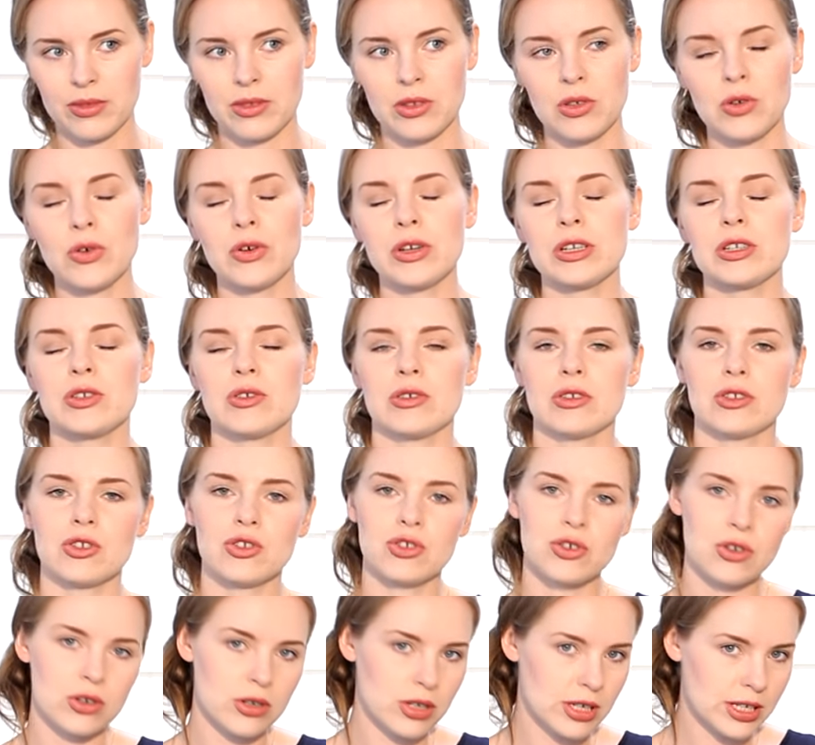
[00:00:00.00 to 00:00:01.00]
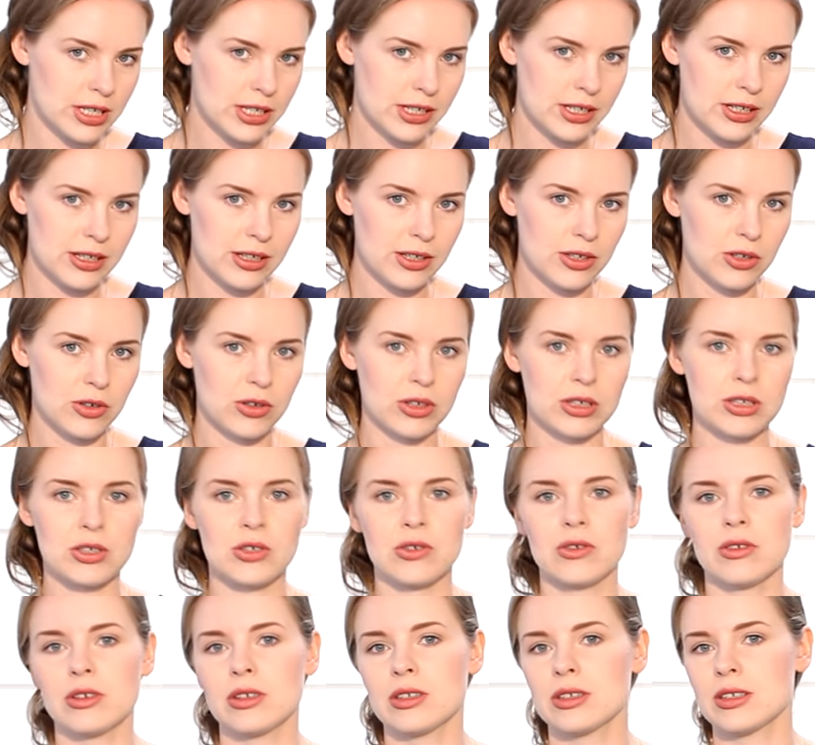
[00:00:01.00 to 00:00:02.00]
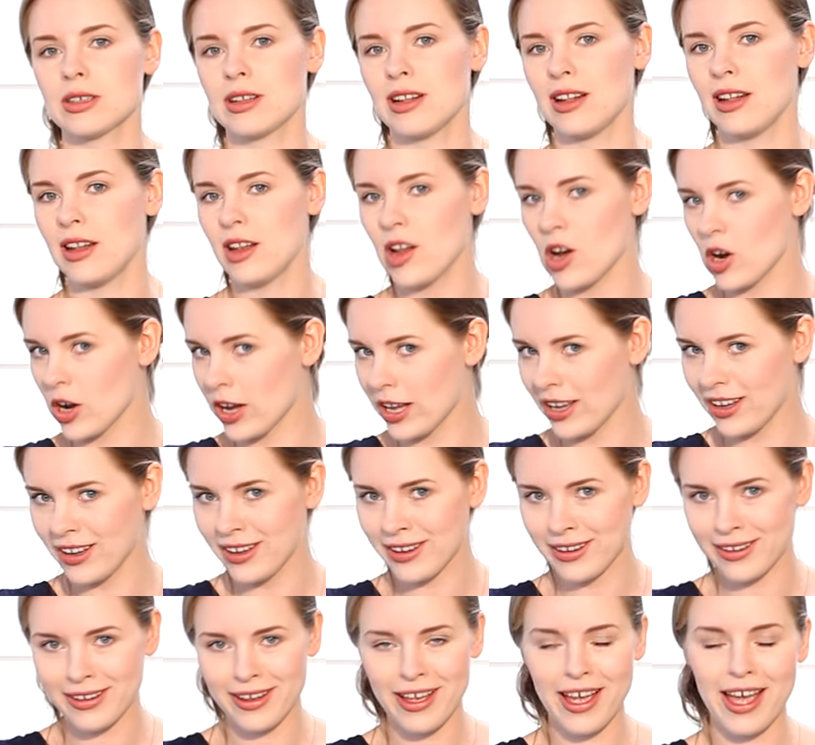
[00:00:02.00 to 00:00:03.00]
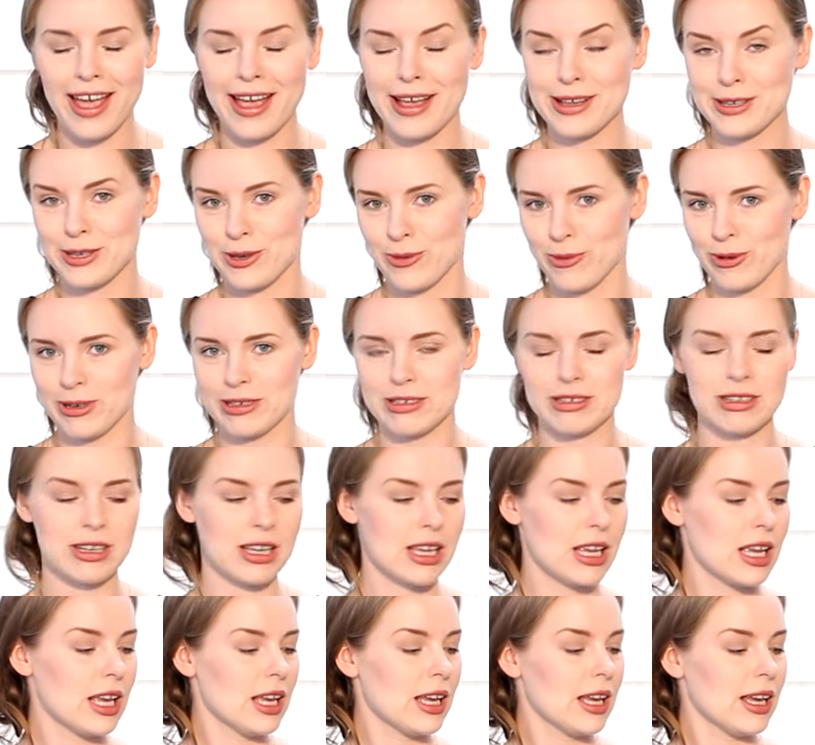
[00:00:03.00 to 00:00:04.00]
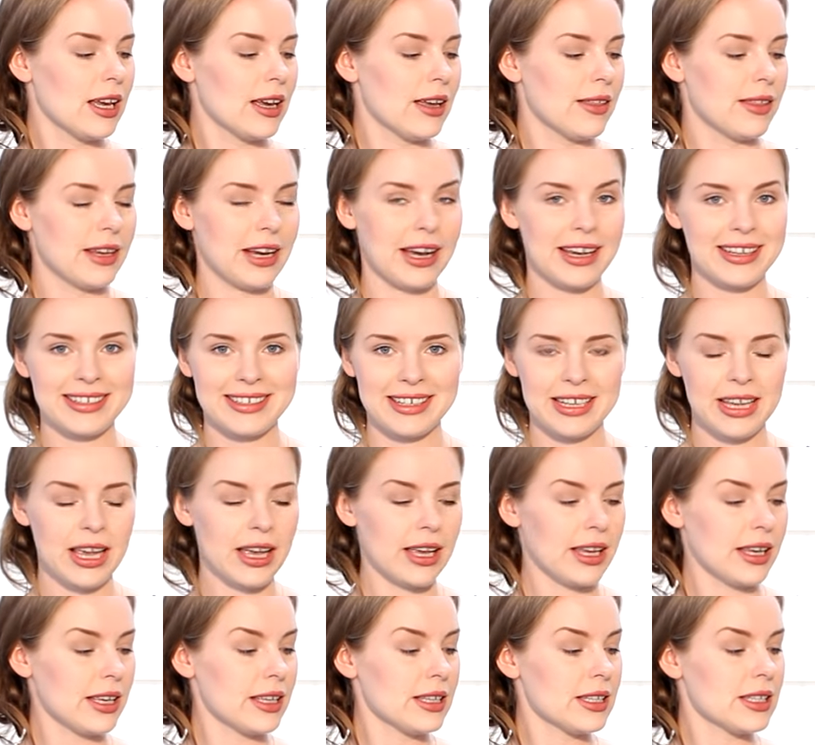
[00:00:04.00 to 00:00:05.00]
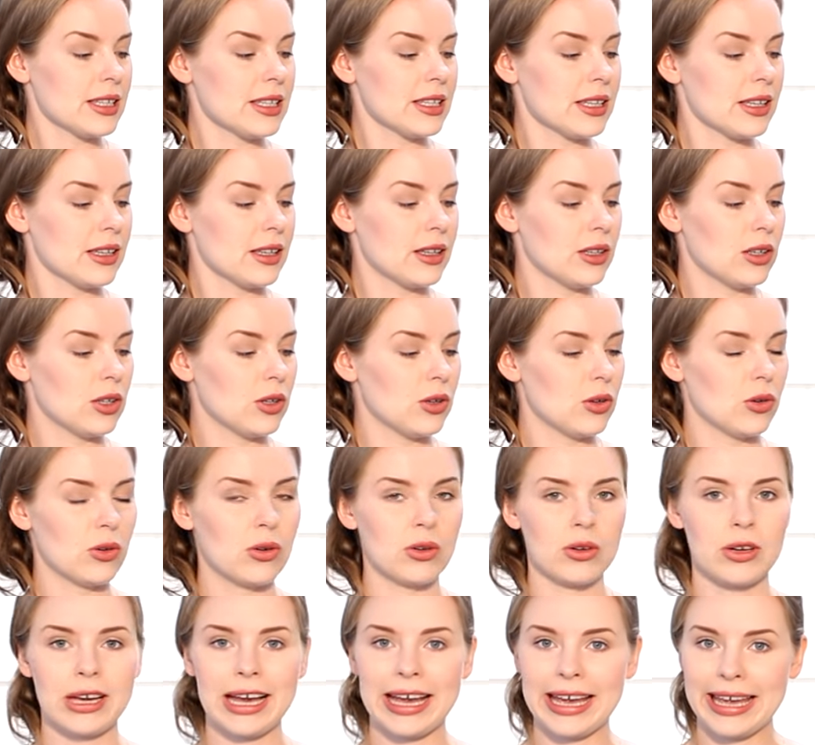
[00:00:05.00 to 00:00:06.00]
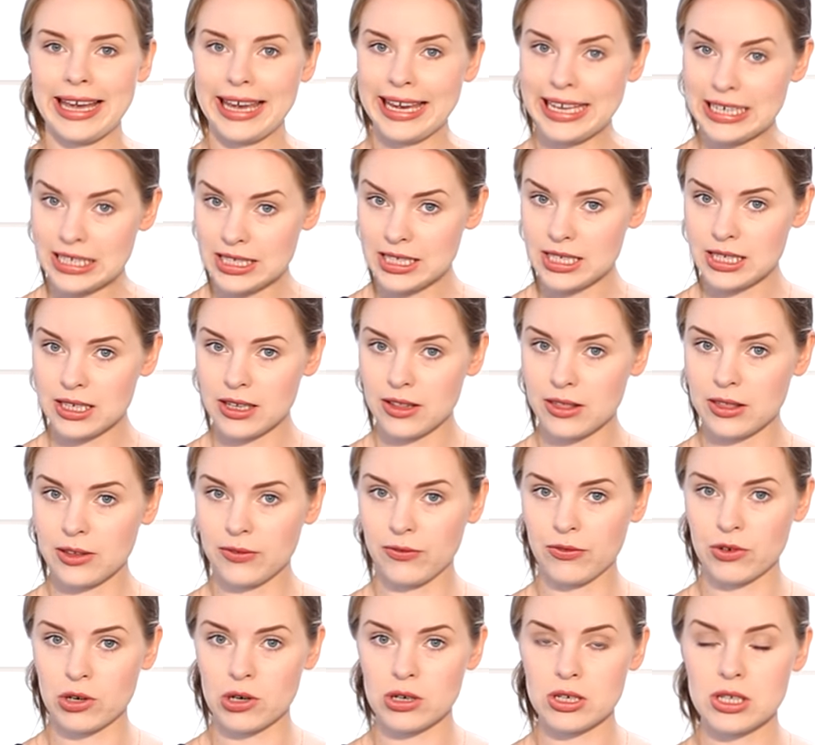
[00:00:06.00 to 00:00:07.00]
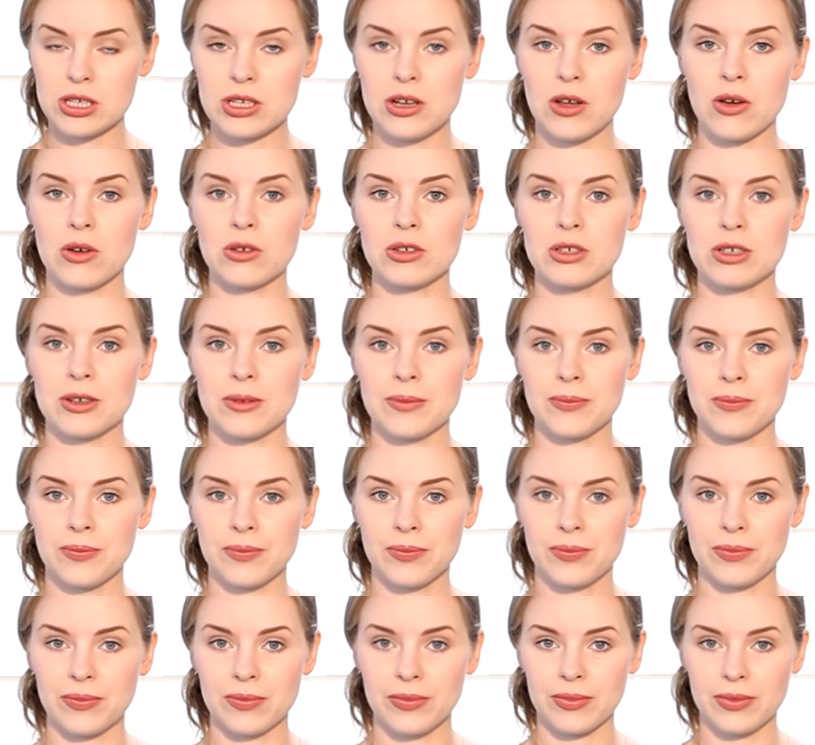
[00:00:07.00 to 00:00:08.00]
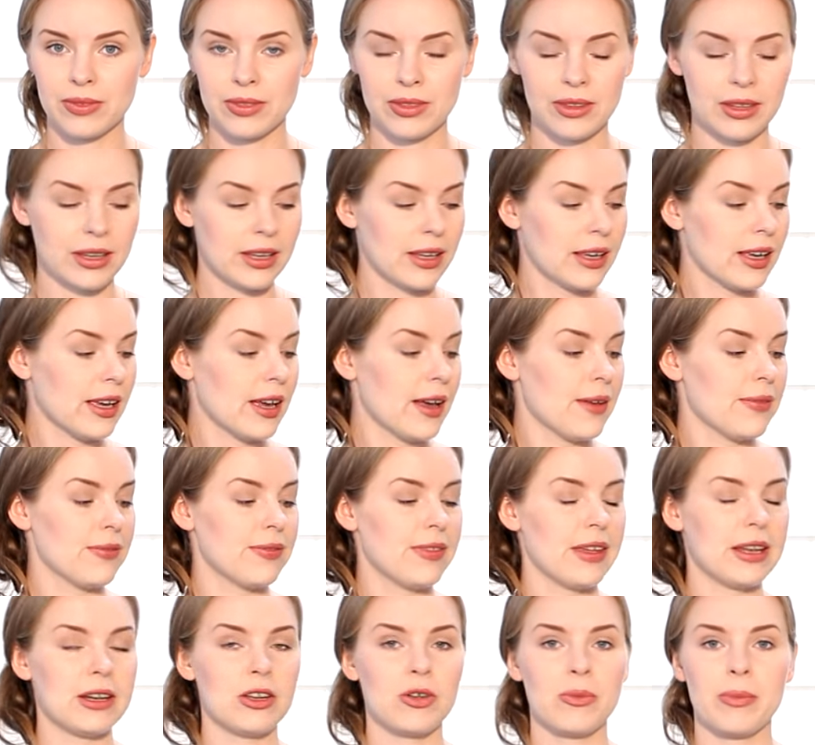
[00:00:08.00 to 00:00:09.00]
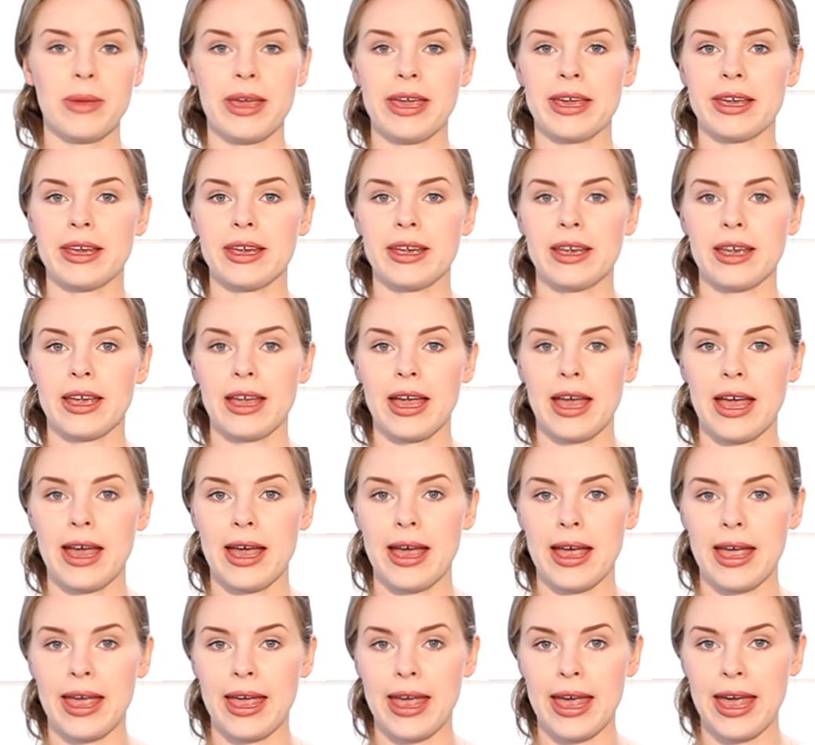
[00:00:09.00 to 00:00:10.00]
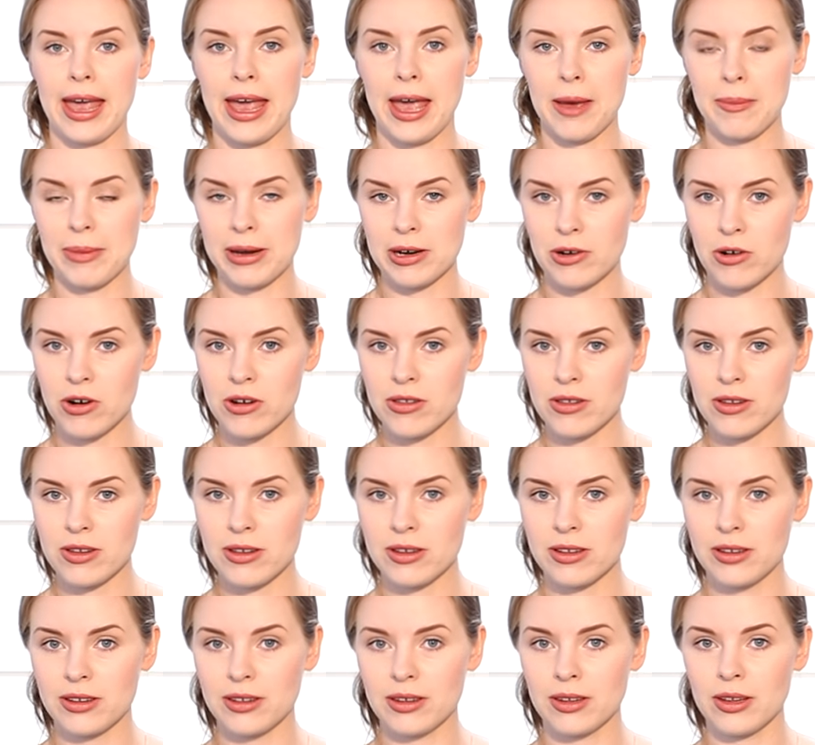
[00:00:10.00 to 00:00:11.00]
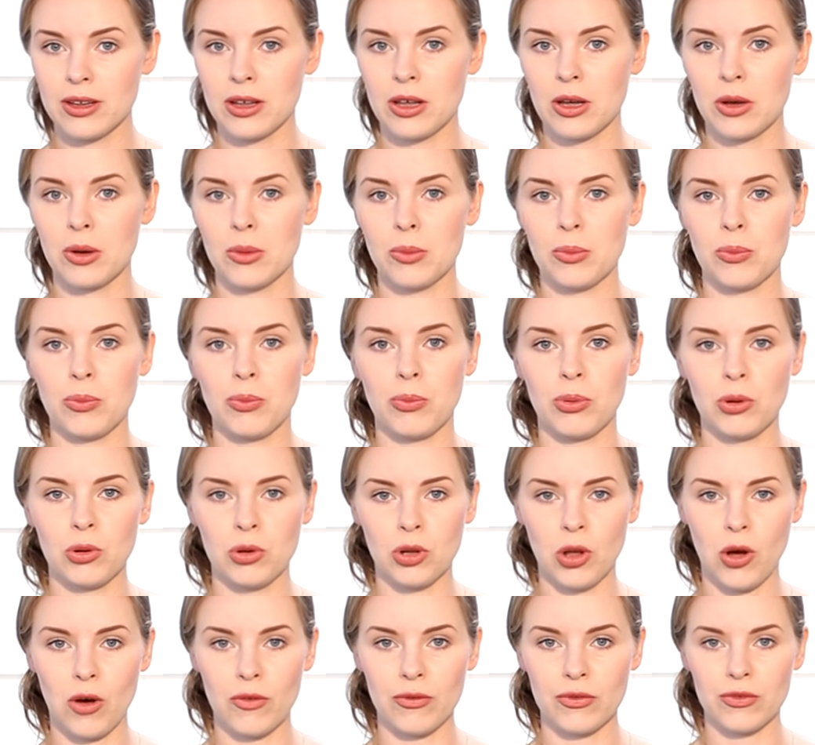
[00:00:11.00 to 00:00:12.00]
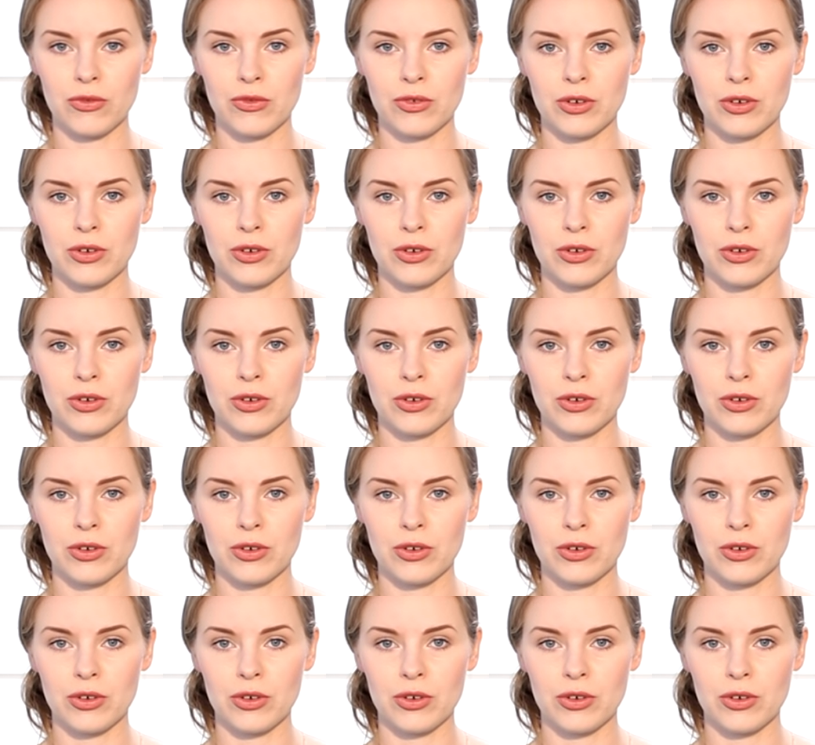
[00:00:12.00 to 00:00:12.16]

You can do it shorter, you can do it longer, as you want. The idea is you hit the first note, then you make hammer-on, pull-off,